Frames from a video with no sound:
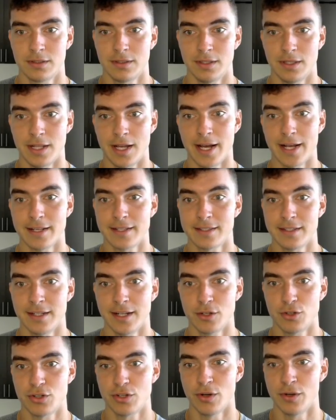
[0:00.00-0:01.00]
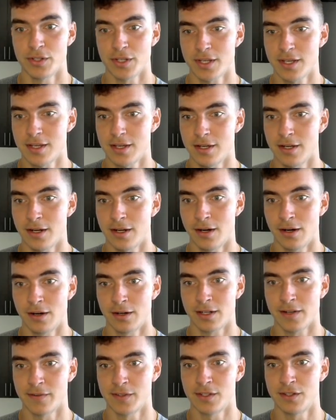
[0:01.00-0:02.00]
Nice, and it shows it here.
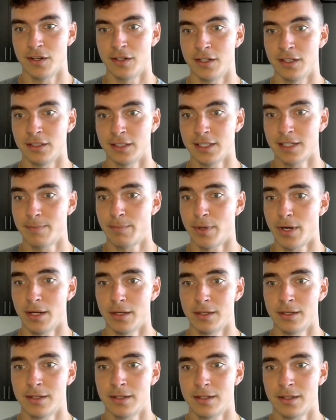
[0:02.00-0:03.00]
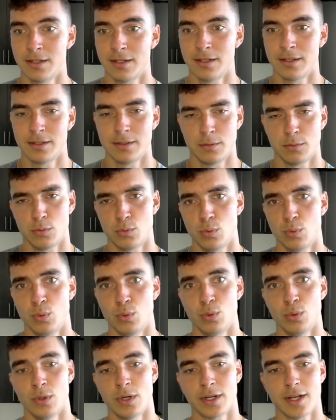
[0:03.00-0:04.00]
Gives it the delete button.
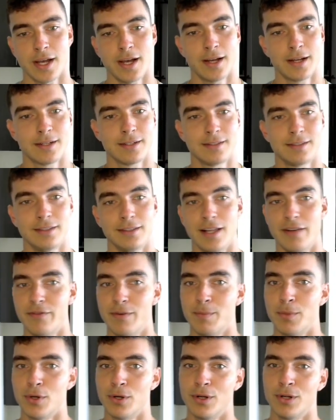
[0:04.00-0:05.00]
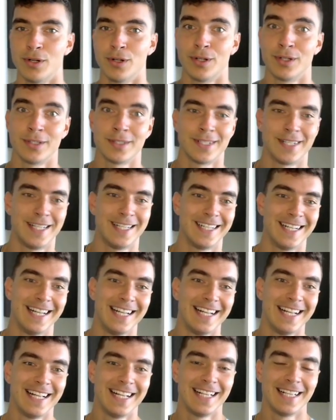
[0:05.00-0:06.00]
Ooh, okay. Lovable.
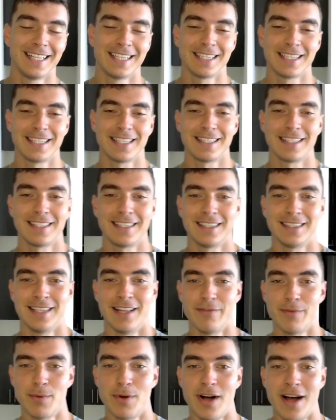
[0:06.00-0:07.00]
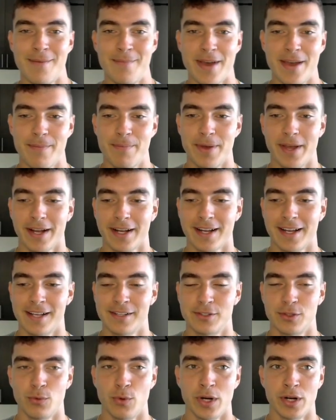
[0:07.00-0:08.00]
Lovable I may pick as
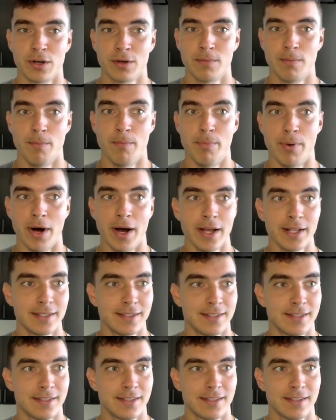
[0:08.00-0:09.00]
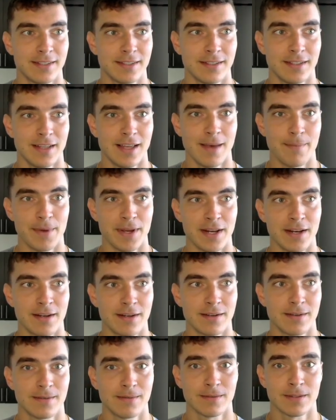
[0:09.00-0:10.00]
the winner, but I mean,
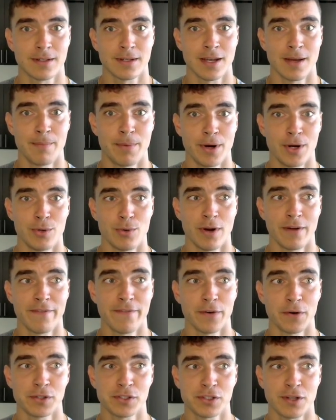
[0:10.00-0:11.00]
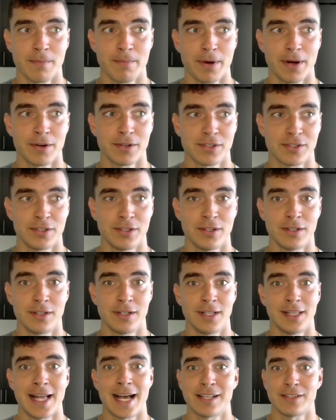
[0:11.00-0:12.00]
compared to our first comparison in
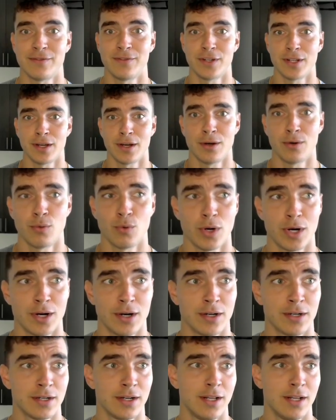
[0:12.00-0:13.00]
the last video where